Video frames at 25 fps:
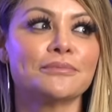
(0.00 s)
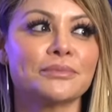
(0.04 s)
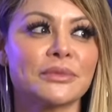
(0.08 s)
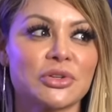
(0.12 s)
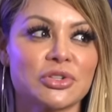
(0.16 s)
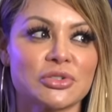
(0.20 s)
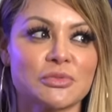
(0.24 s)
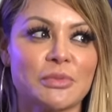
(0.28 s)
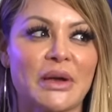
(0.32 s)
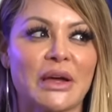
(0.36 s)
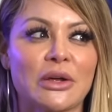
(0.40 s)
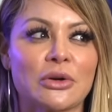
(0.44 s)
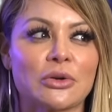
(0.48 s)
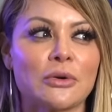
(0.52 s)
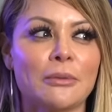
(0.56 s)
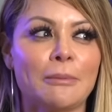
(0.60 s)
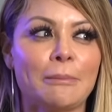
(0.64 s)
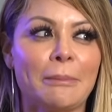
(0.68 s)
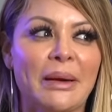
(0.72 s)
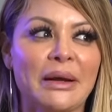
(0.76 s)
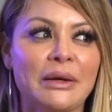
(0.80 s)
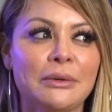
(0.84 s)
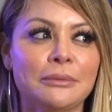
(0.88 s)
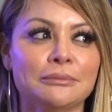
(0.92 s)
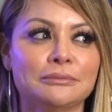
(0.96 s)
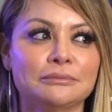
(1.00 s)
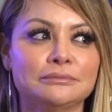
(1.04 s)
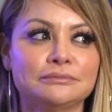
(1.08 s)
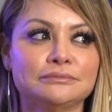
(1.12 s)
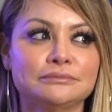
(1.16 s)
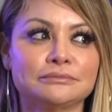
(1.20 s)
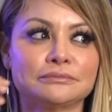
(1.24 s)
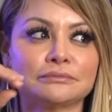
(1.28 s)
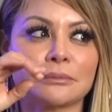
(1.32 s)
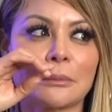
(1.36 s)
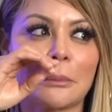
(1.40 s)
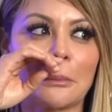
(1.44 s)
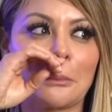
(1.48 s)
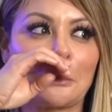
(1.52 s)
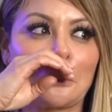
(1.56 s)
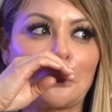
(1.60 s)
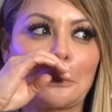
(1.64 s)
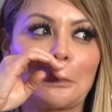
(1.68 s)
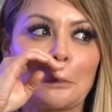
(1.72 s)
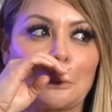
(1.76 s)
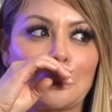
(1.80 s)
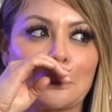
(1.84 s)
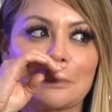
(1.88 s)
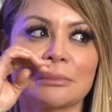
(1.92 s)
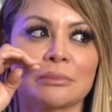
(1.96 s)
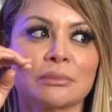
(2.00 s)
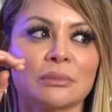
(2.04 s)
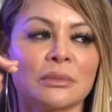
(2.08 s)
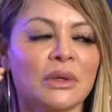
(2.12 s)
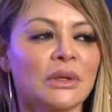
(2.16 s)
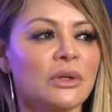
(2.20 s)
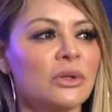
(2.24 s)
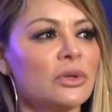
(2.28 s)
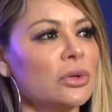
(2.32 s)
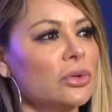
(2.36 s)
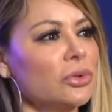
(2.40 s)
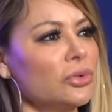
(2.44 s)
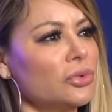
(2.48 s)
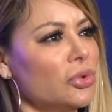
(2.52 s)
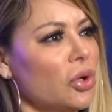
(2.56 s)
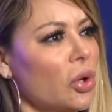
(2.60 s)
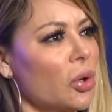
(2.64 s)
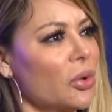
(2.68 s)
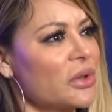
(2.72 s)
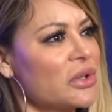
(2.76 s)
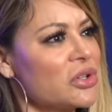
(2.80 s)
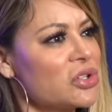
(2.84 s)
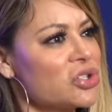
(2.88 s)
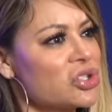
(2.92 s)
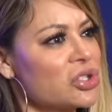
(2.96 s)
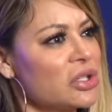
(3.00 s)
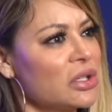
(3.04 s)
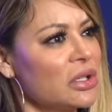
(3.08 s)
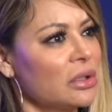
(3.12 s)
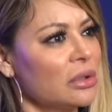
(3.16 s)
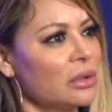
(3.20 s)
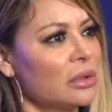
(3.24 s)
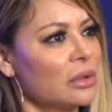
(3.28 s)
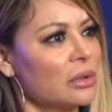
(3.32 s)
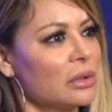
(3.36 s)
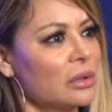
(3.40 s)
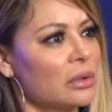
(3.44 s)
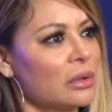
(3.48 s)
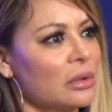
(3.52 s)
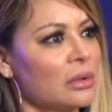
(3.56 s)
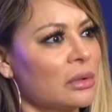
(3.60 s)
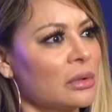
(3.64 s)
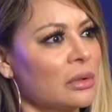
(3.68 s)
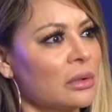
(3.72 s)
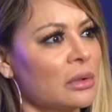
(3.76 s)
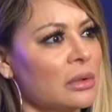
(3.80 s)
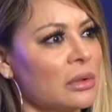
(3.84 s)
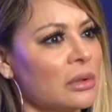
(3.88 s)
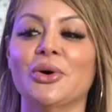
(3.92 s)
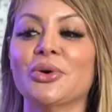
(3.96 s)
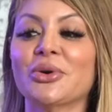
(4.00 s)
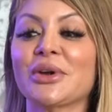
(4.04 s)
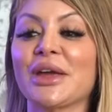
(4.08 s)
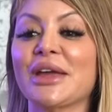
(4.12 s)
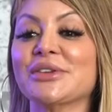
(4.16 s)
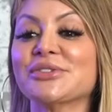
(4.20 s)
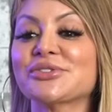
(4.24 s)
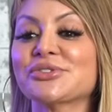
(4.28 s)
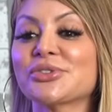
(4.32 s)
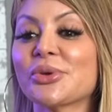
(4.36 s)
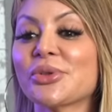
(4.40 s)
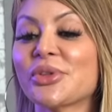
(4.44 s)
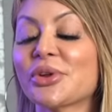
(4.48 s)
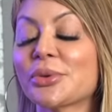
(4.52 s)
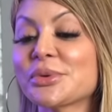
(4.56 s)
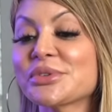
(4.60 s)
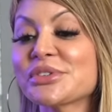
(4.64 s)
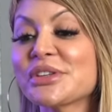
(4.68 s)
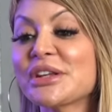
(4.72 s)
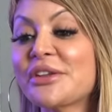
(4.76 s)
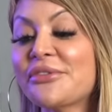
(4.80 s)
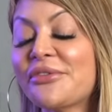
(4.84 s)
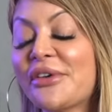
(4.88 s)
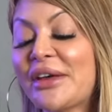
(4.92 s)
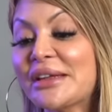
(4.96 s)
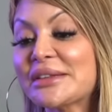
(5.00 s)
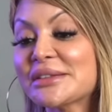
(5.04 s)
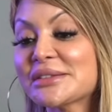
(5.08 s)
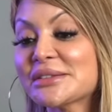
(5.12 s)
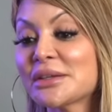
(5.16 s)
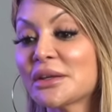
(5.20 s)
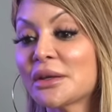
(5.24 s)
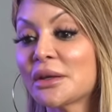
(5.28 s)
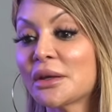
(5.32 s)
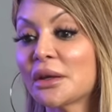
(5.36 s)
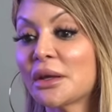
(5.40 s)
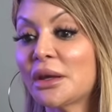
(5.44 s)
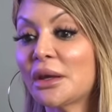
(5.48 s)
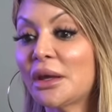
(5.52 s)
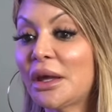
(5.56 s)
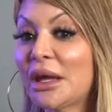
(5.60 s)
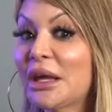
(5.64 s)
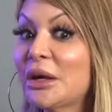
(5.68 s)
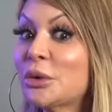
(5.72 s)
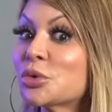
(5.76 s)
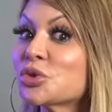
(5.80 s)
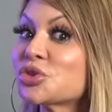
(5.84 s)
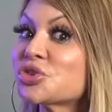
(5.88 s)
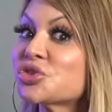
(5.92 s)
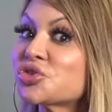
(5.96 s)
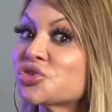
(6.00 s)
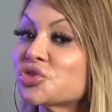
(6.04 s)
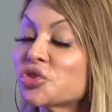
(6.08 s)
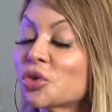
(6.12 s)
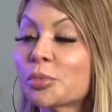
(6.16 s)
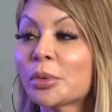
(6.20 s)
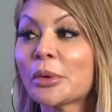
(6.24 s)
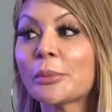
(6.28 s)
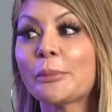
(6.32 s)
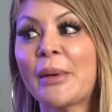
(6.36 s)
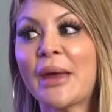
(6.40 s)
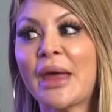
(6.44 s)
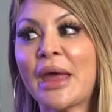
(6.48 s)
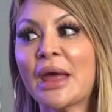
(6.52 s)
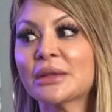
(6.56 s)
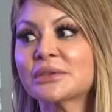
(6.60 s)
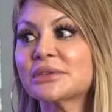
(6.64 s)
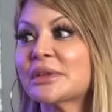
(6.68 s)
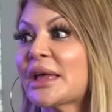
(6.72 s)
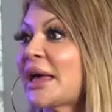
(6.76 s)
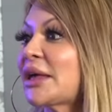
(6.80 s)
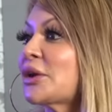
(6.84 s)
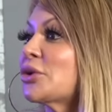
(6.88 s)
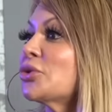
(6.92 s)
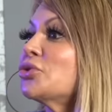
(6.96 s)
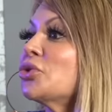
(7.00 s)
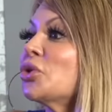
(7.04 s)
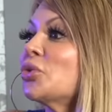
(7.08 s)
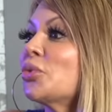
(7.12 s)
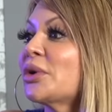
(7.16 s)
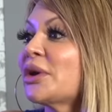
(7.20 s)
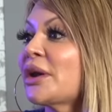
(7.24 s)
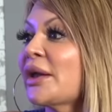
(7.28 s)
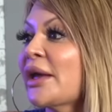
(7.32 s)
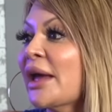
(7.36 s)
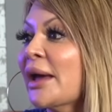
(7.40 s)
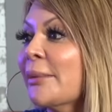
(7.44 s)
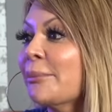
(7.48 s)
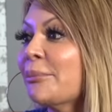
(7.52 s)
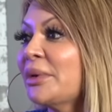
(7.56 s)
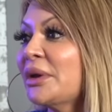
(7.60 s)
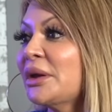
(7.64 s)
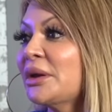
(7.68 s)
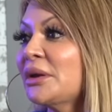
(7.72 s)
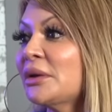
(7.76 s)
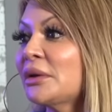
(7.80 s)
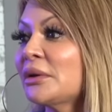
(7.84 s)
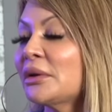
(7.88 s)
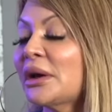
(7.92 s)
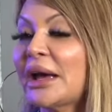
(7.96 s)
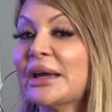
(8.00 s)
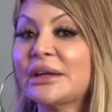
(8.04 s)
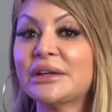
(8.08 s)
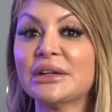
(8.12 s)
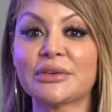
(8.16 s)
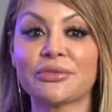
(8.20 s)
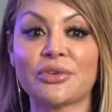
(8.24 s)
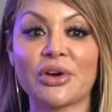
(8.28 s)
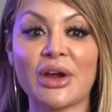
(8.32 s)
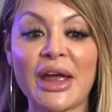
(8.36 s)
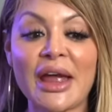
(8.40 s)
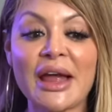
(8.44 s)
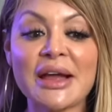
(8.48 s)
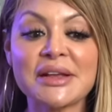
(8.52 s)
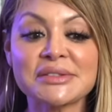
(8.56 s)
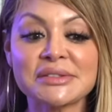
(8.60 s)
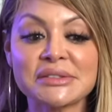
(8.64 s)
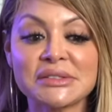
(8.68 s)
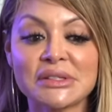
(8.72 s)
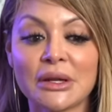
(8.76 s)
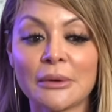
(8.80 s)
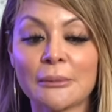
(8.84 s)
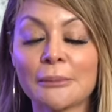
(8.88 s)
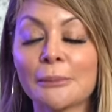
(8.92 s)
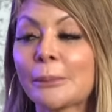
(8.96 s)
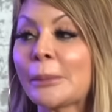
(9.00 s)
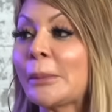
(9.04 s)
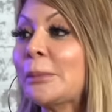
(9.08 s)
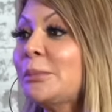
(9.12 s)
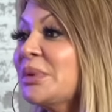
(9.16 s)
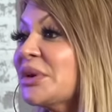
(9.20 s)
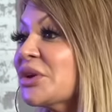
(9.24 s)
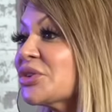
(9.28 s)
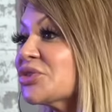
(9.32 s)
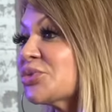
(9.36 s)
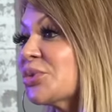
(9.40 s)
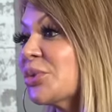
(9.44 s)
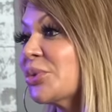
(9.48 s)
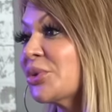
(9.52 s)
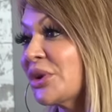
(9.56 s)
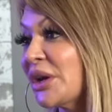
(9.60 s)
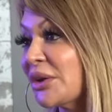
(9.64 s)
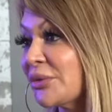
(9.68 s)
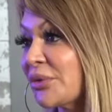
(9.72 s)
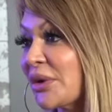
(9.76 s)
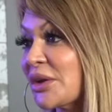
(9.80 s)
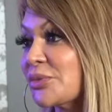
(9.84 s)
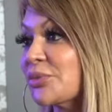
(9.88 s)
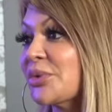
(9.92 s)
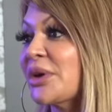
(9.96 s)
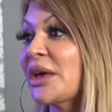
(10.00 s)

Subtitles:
Que nos pagaron con pan. You don't know this shit? Okay, so there was an event. It was super packed. I don't know what happened. I never asked because we would never ask.